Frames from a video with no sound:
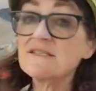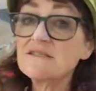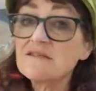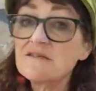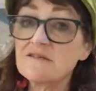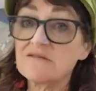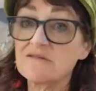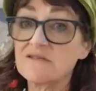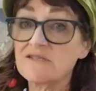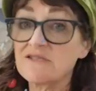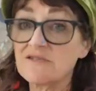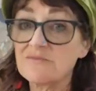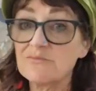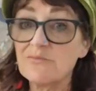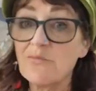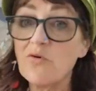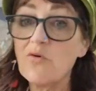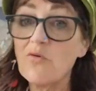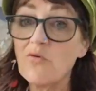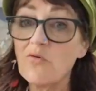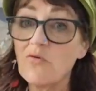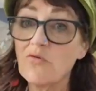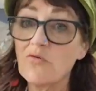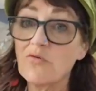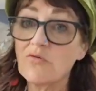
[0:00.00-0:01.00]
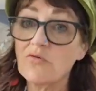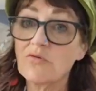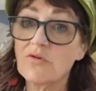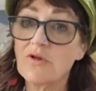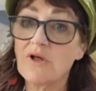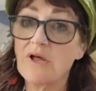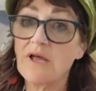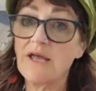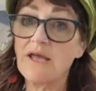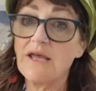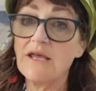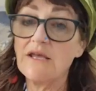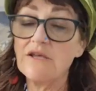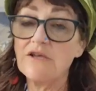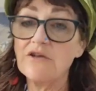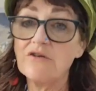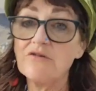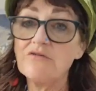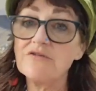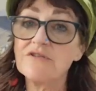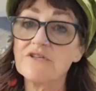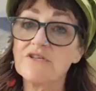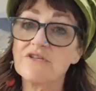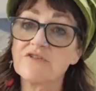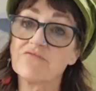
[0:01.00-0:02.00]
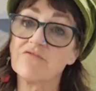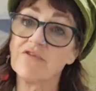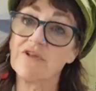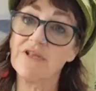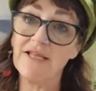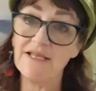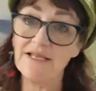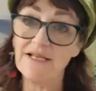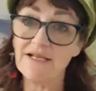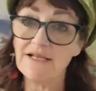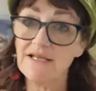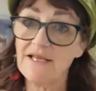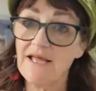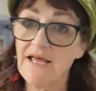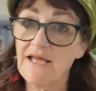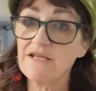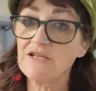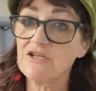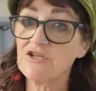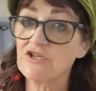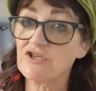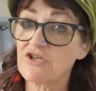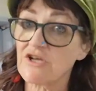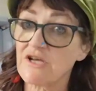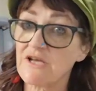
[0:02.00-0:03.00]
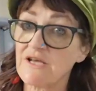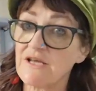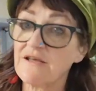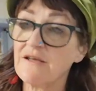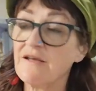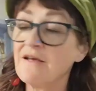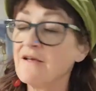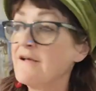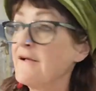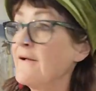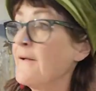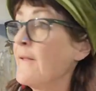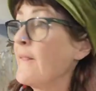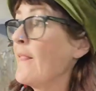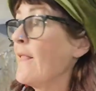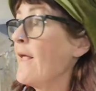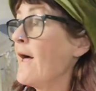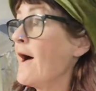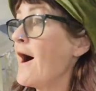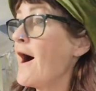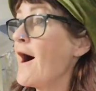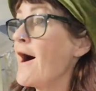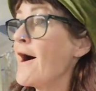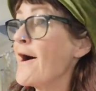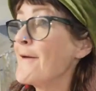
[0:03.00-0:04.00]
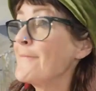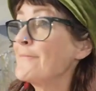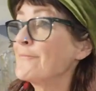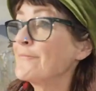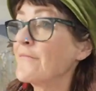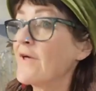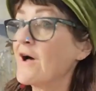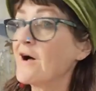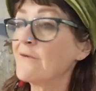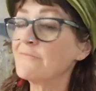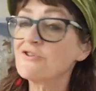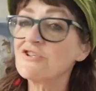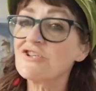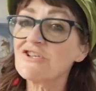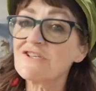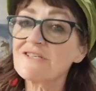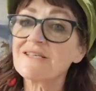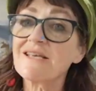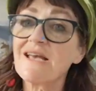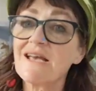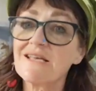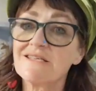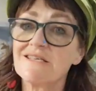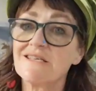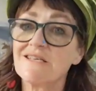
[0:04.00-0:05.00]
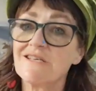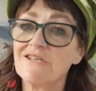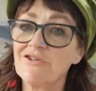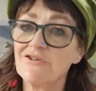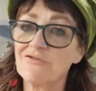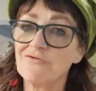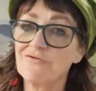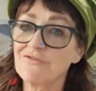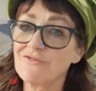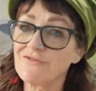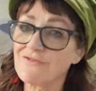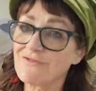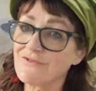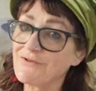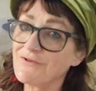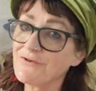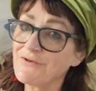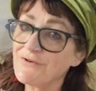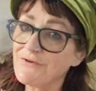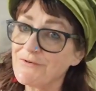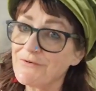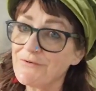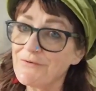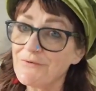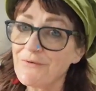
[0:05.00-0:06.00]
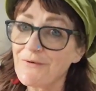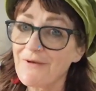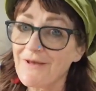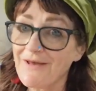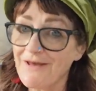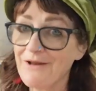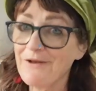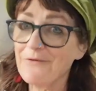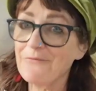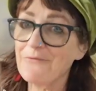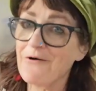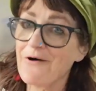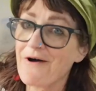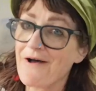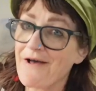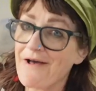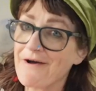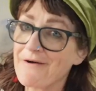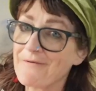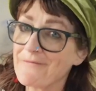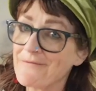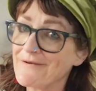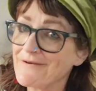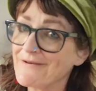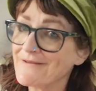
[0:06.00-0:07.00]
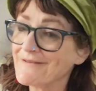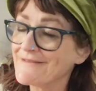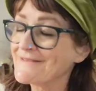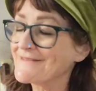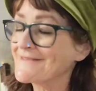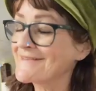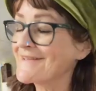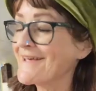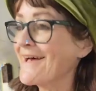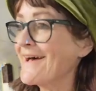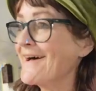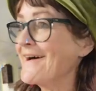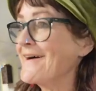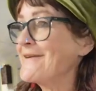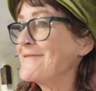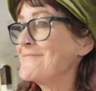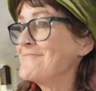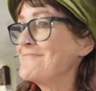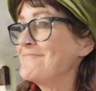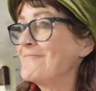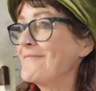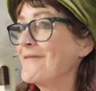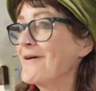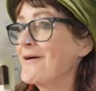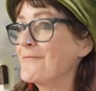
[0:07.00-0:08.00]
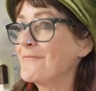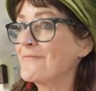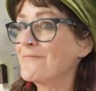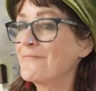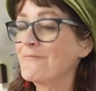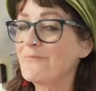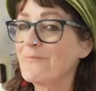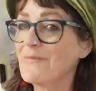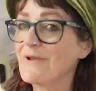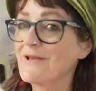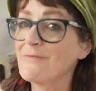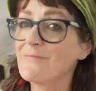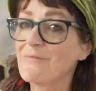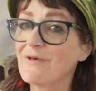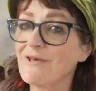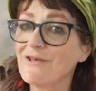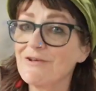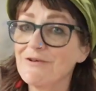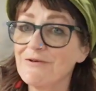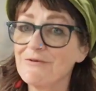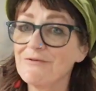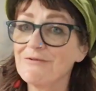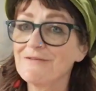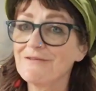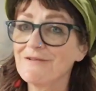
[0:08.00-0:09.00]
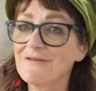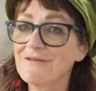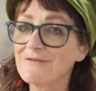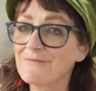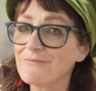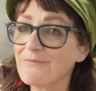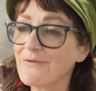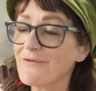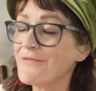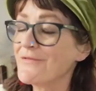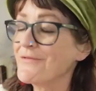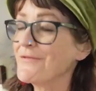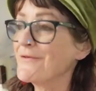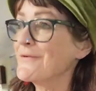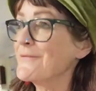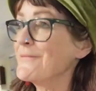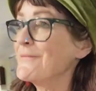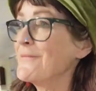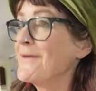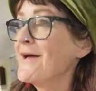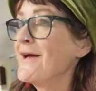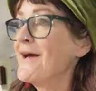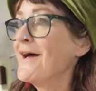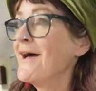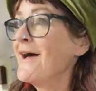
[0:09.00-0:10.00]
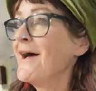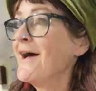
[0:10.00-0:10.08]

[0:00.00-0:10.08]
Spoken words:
it's so small, it uses really little energy. I'm just getting used to kilowatt hours. I've been a bit useless with them.